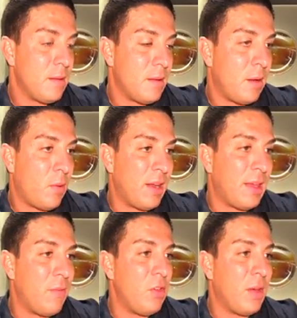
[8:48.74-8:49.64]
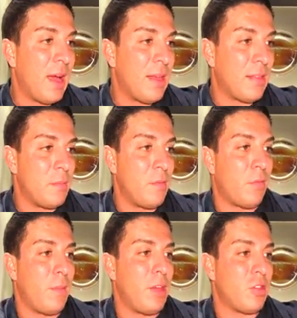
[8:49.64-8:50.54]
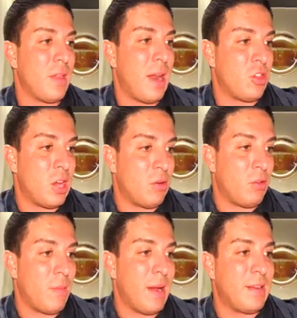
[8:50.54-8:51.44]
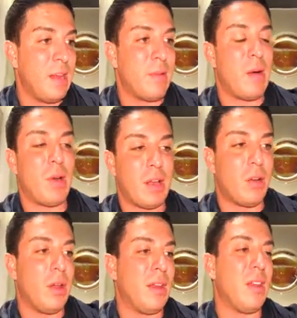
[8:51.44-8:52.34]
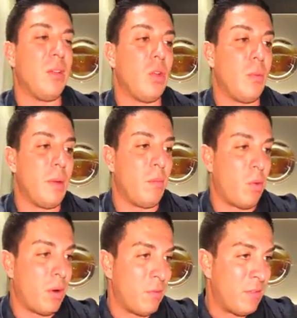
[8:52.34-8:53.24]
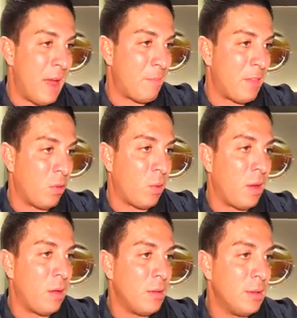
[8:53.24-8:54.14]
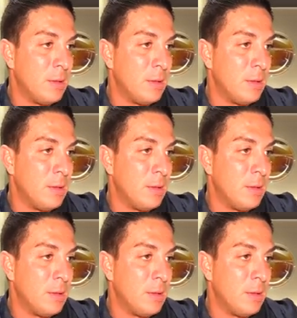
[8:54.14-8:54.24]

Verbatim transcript: I want to give you guys some information that I shared with my team, and I want to go into a little bit more of depth as well.